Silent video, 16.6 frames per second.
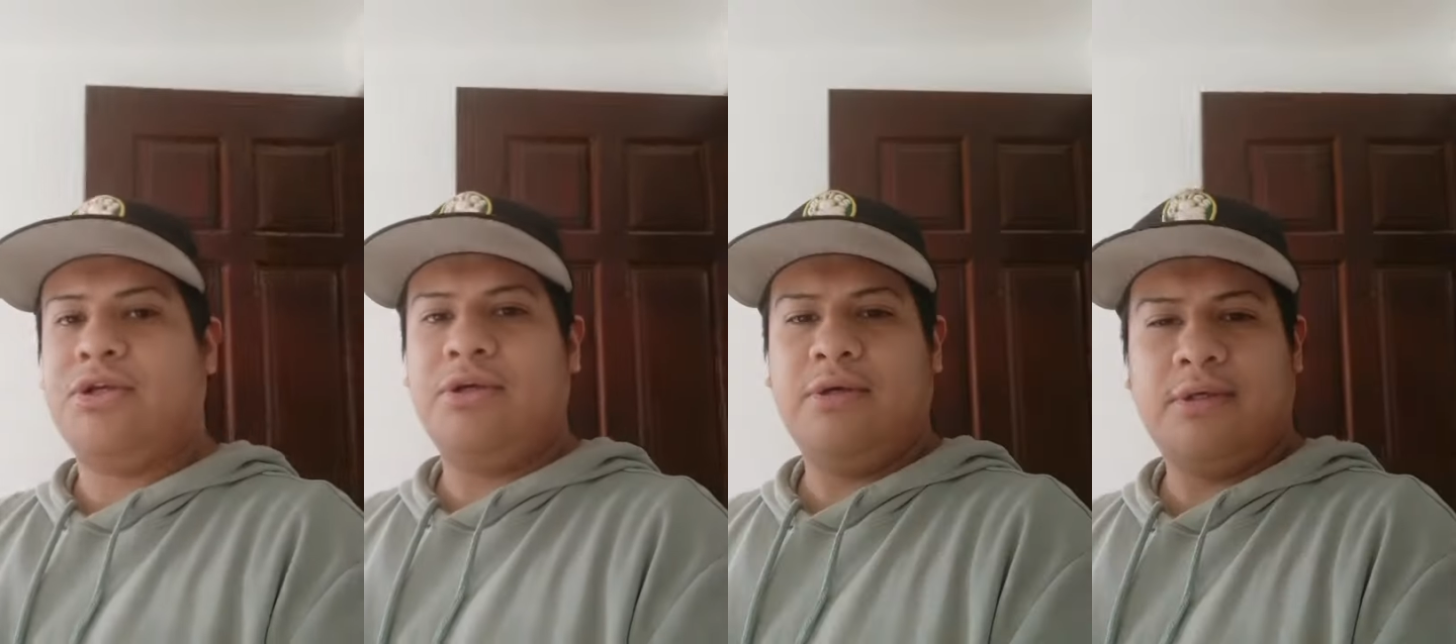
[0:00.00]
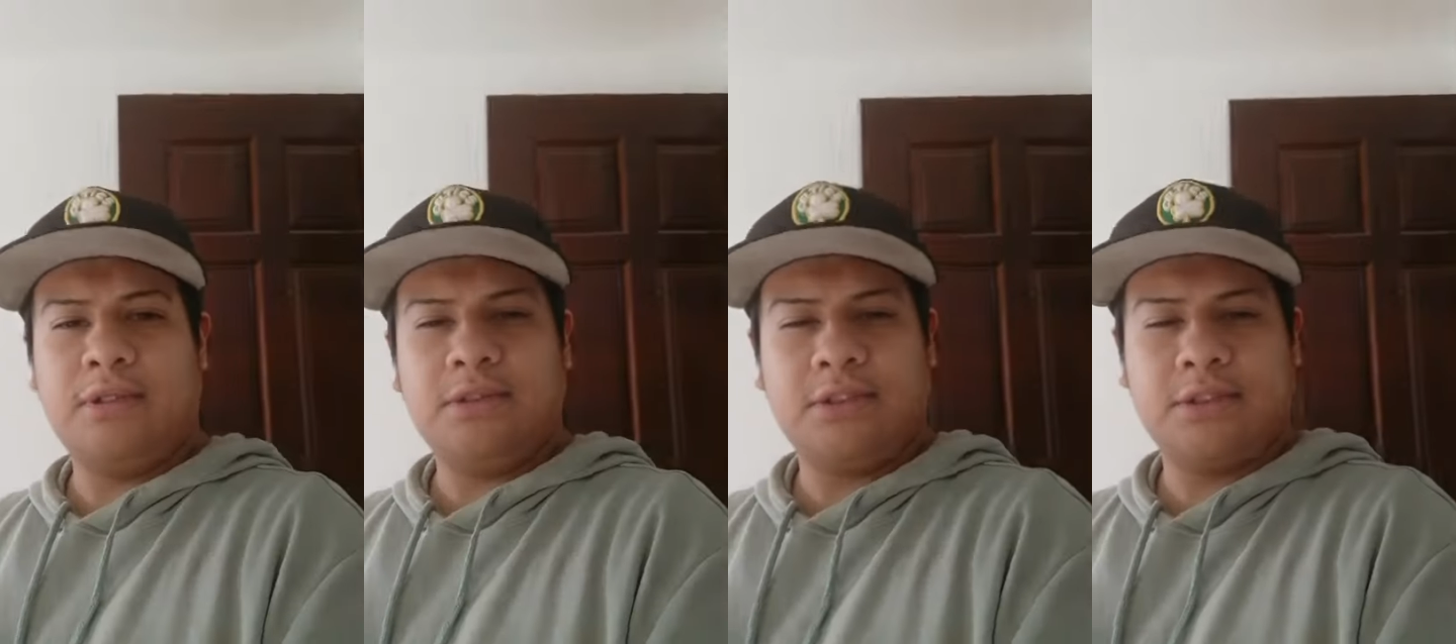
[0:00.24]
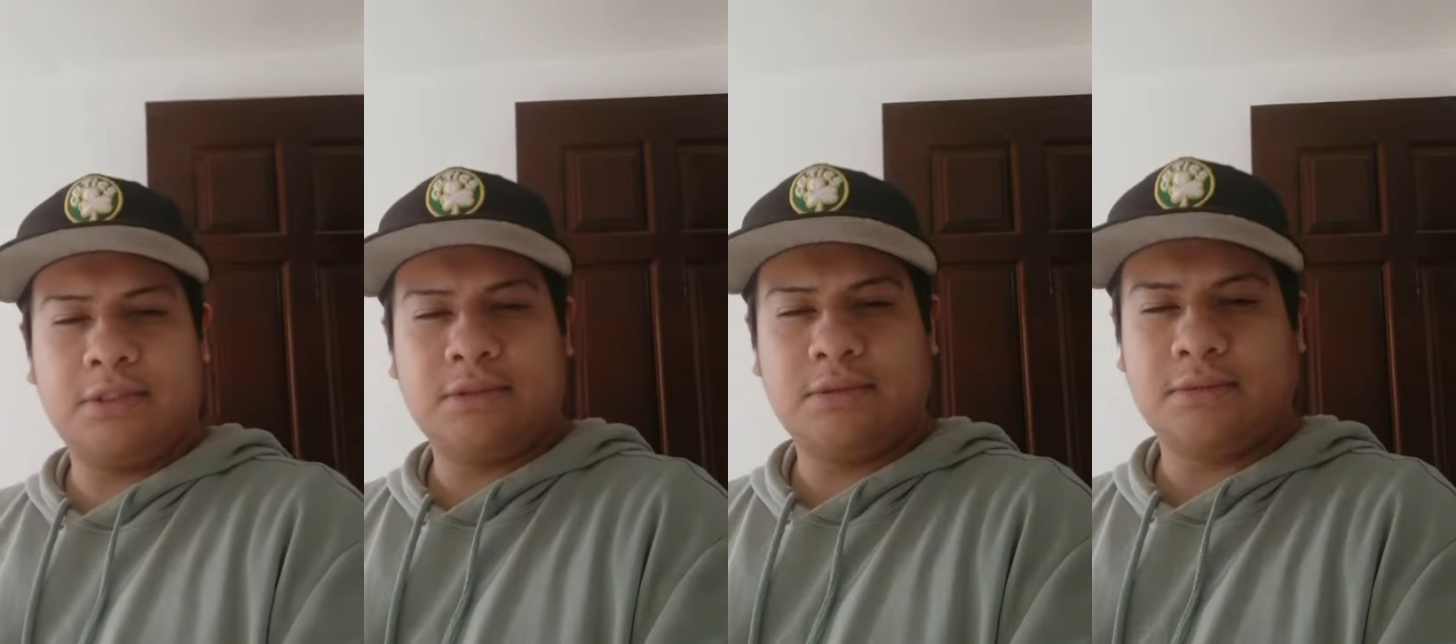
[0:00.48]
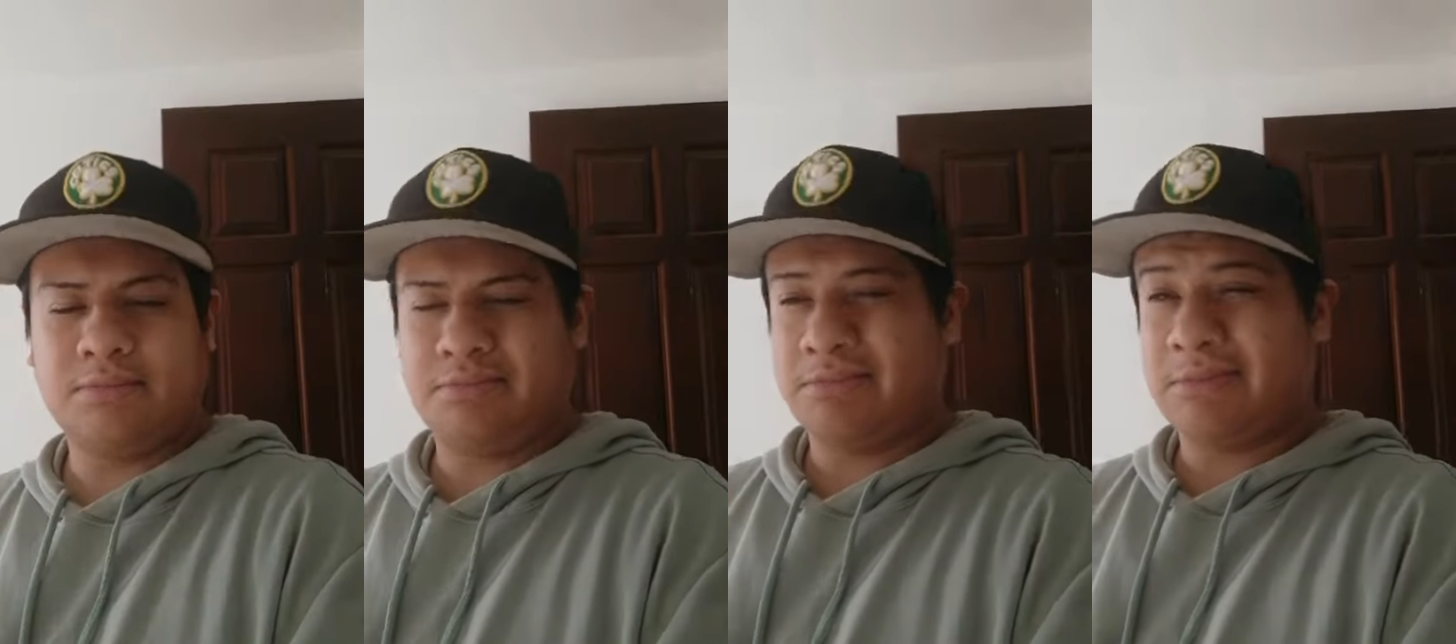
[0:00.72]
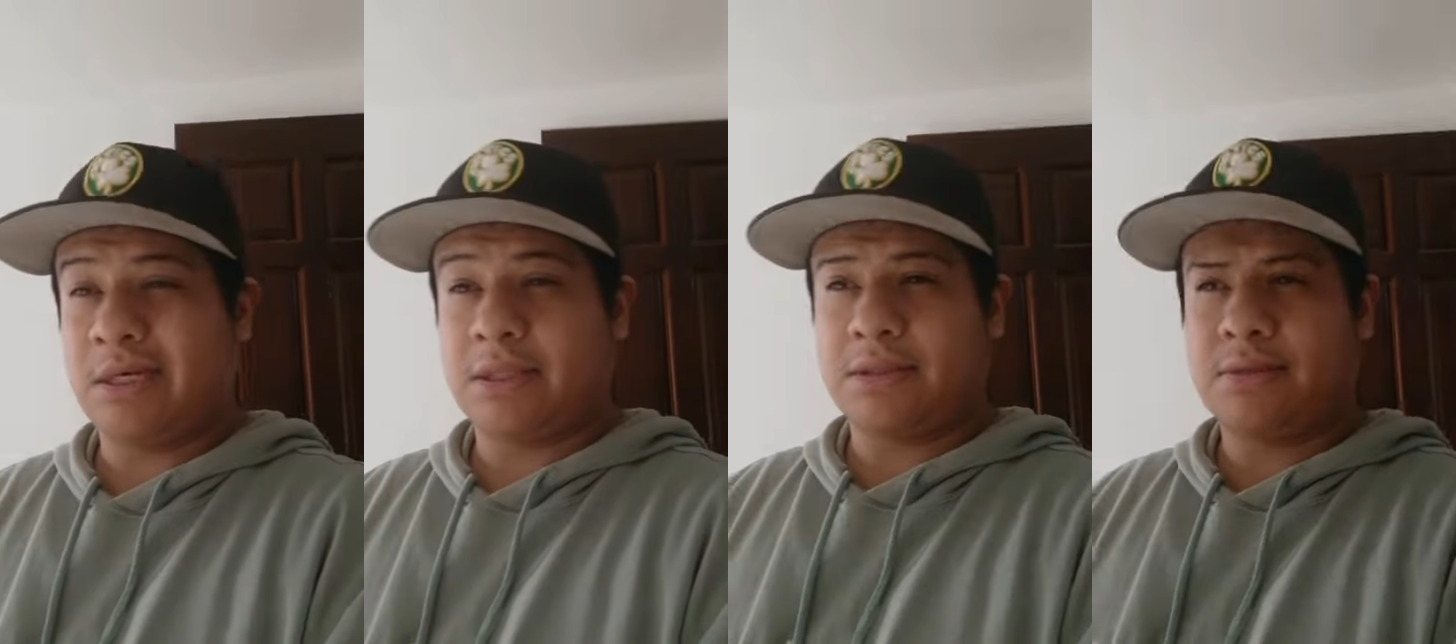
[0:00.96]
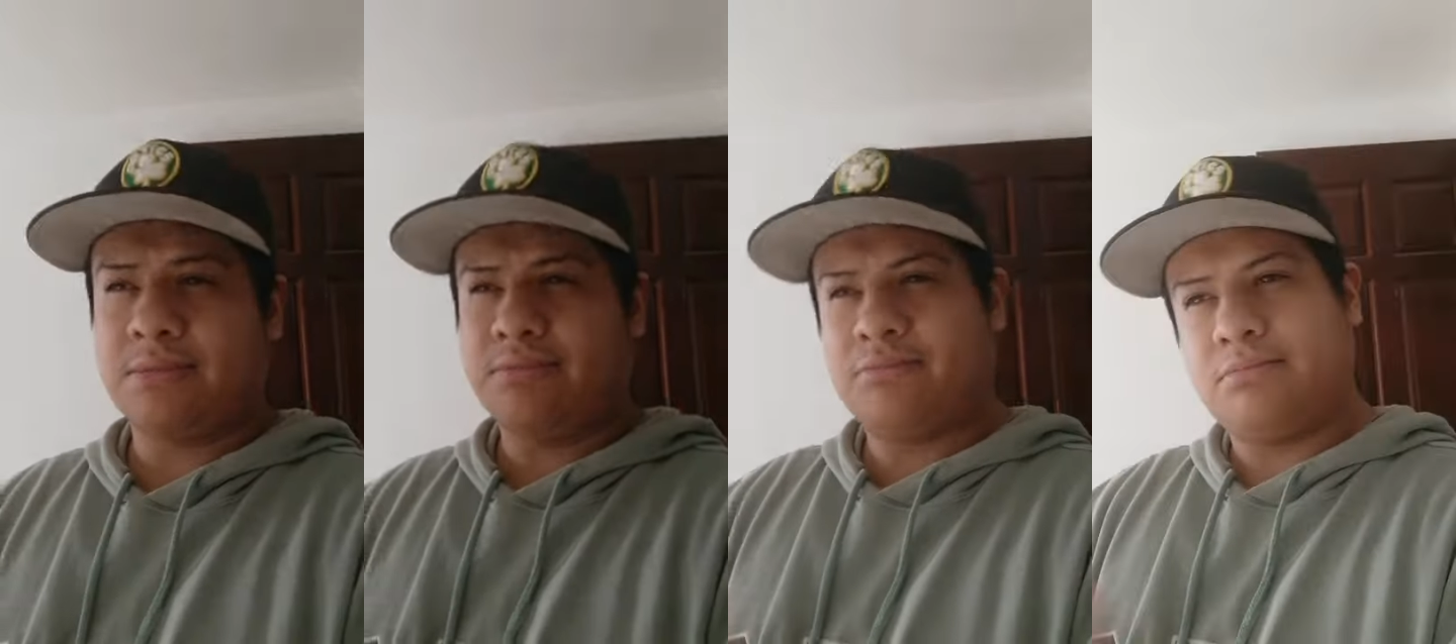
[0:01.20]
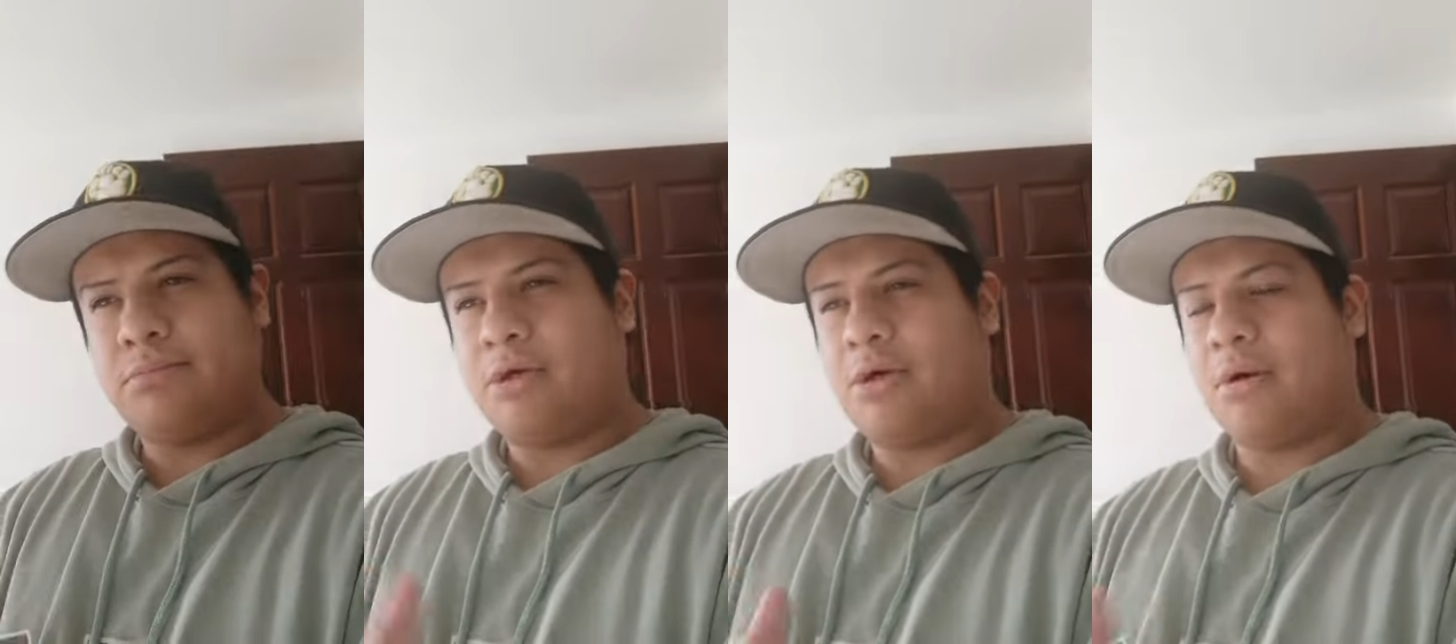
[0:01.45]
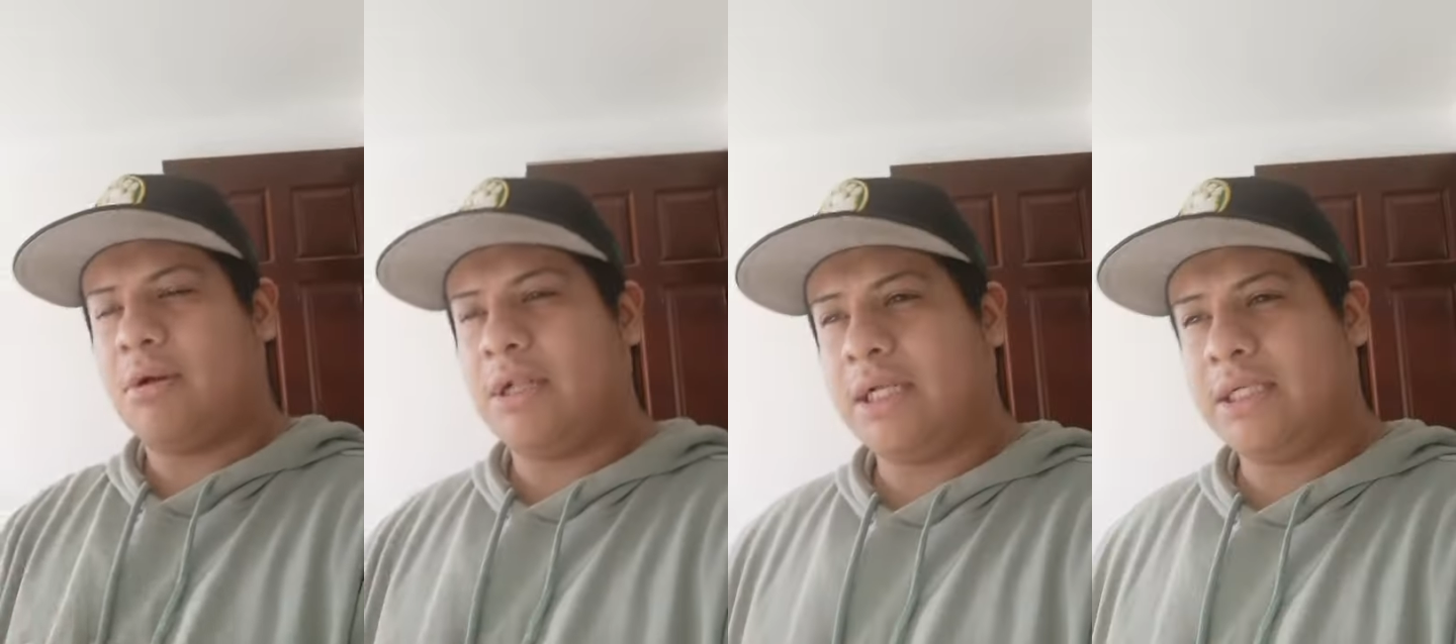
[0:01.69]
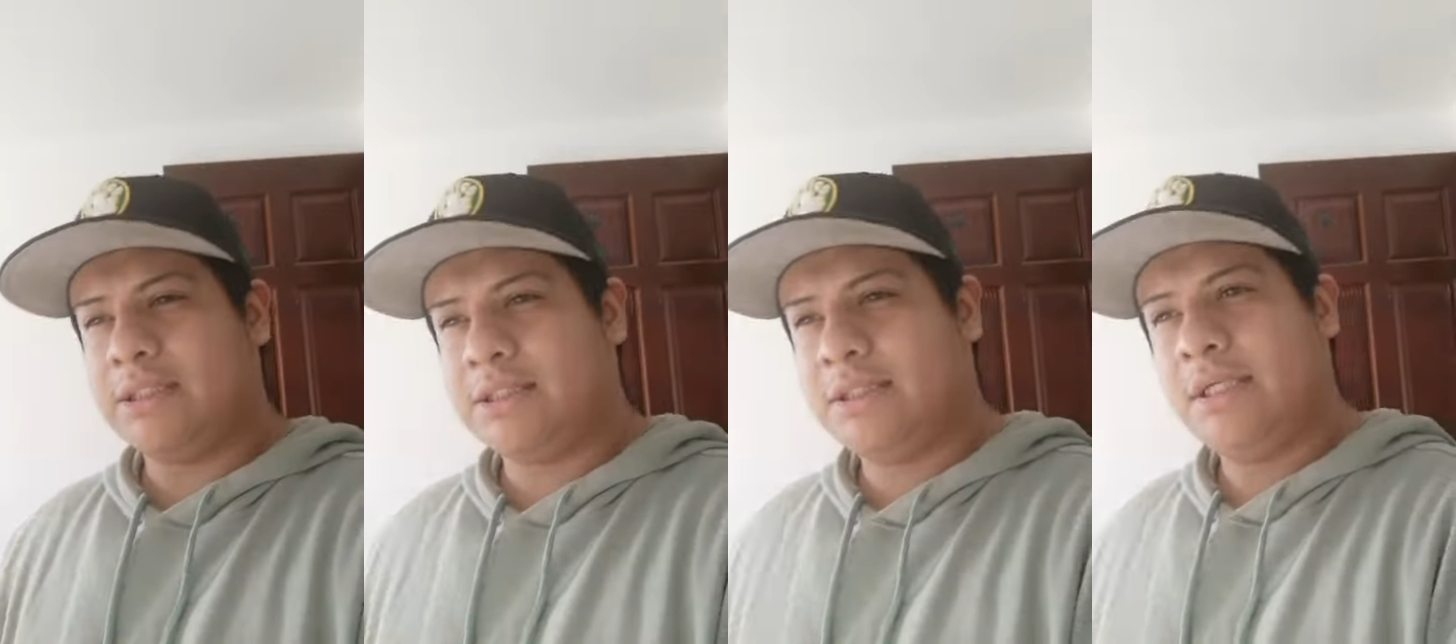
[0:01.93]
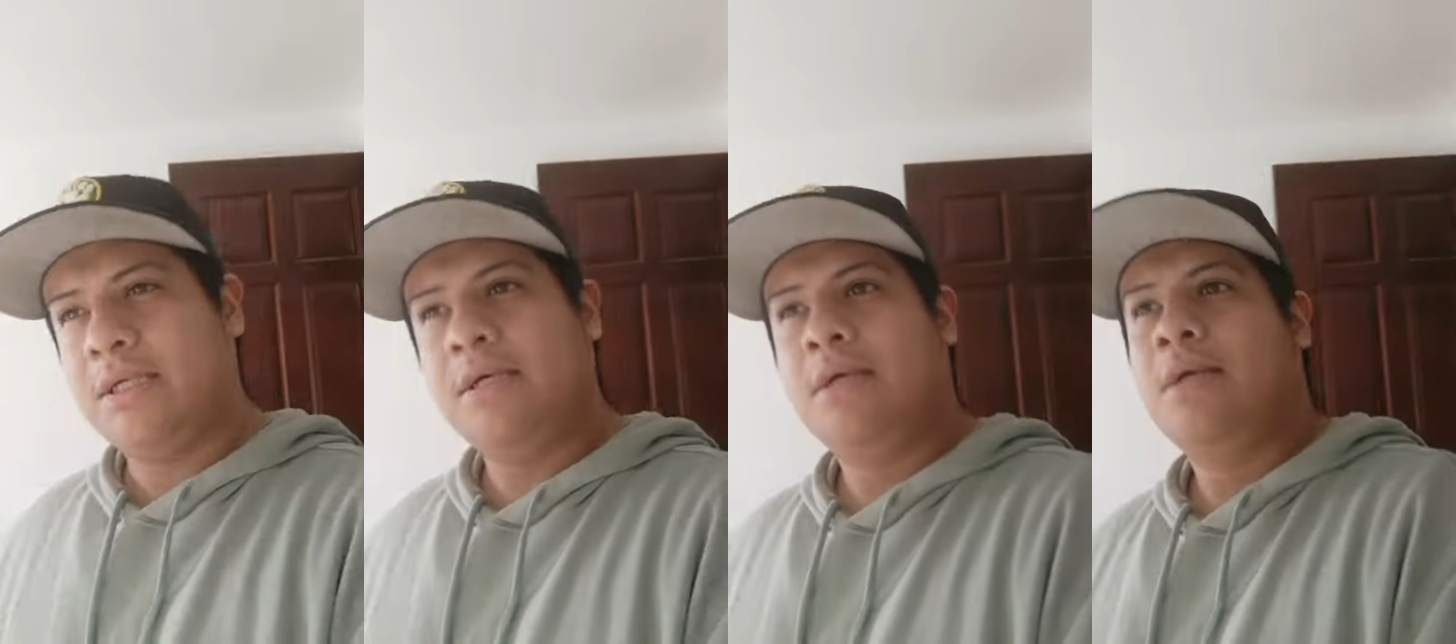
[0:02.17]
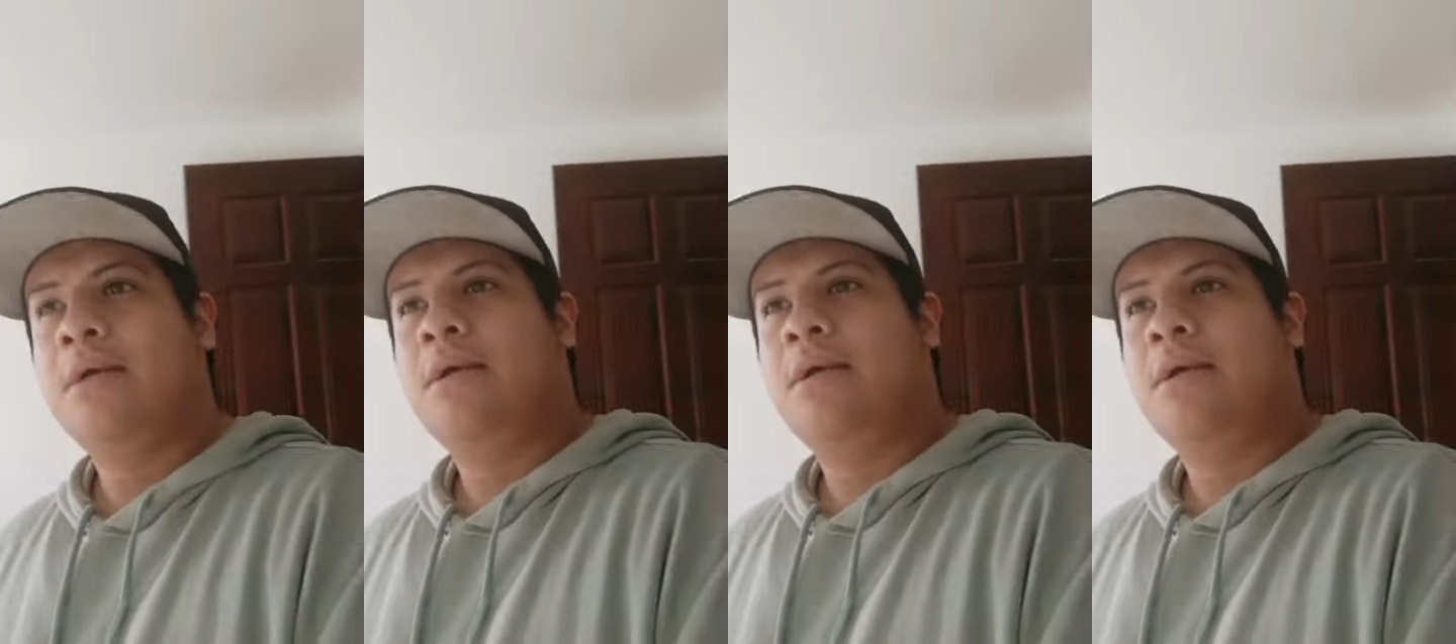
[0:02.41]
years, more or less.